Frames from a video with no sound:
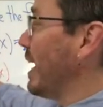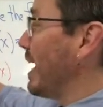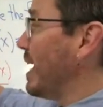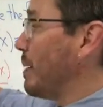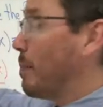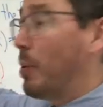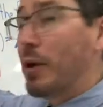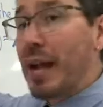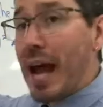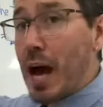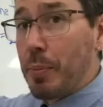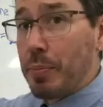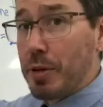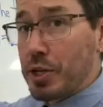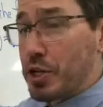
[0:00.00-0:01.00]

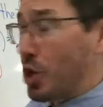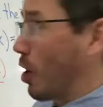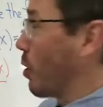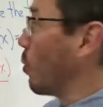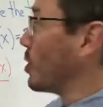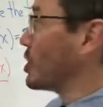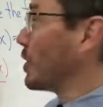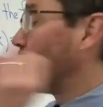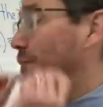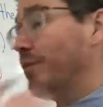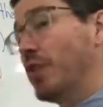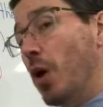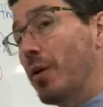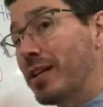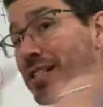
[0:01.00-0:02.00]
input-output chart. What you'll
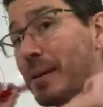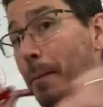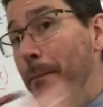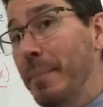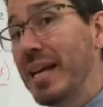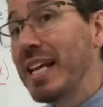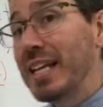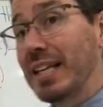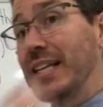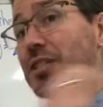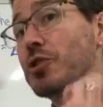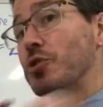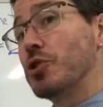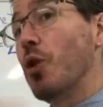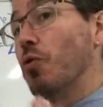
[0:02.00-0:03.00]
notice immediately is
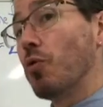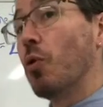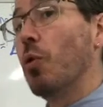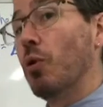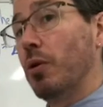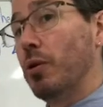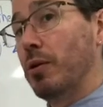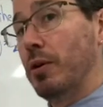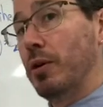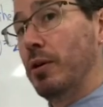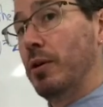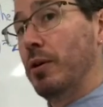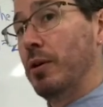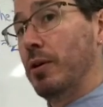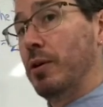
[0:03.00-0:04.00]
there's no rule.
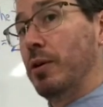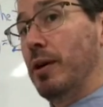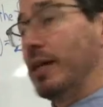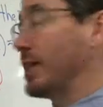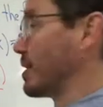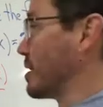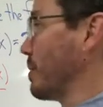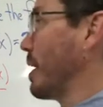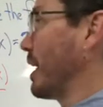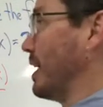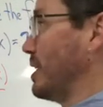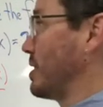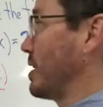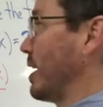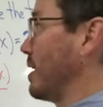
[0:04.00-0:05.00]
It doesn't make any
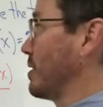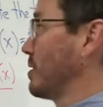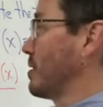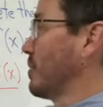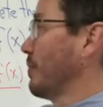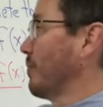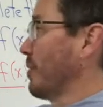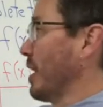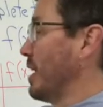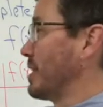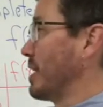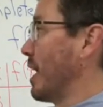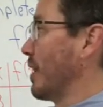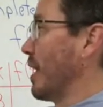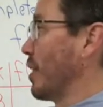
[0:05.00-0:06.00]
sense. It's
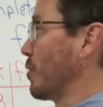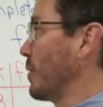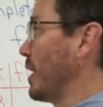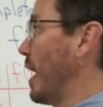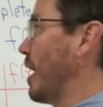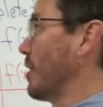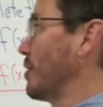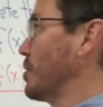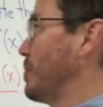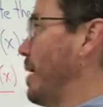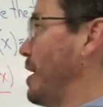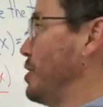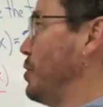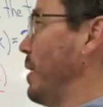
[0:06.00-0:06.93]
not like $3 buys you